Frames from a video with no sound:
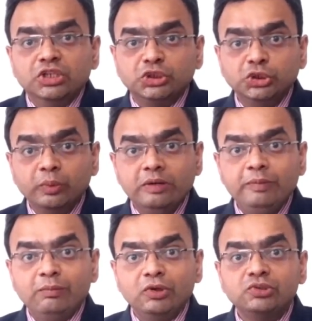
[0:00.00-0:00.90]
So you will
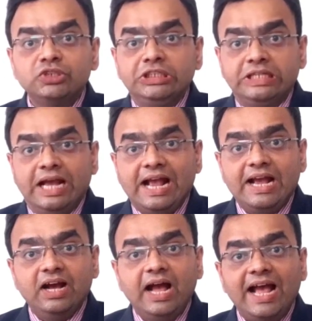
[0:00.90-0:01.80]
be able to see
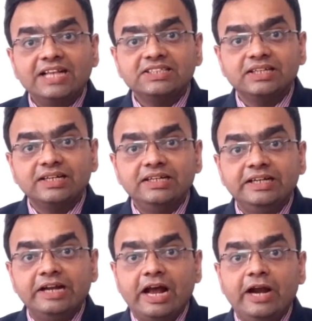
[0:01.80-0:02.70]

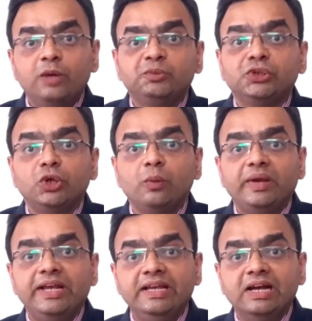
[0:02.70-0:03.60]
accelerated adoption
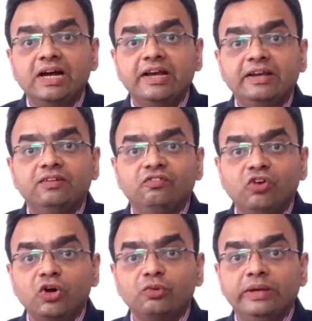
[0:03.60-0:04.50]
of AI
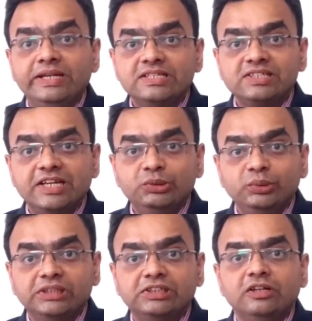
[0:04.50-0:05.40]
for various
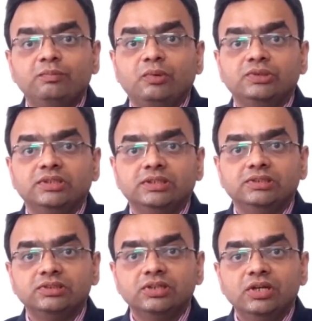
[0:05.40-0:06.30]
educational
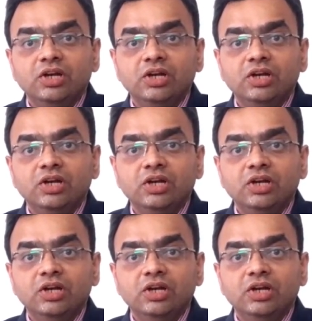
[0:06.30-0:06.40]
processes.